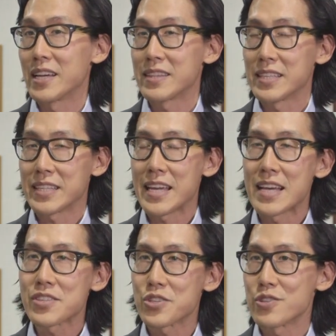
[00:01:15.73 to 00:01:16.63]
I think
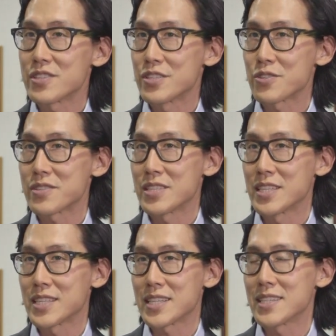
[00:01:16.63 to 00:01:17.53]
hand surgery is
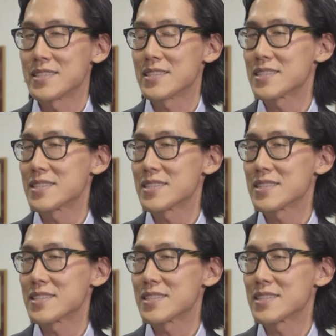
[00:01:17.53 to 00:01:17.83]
interesting because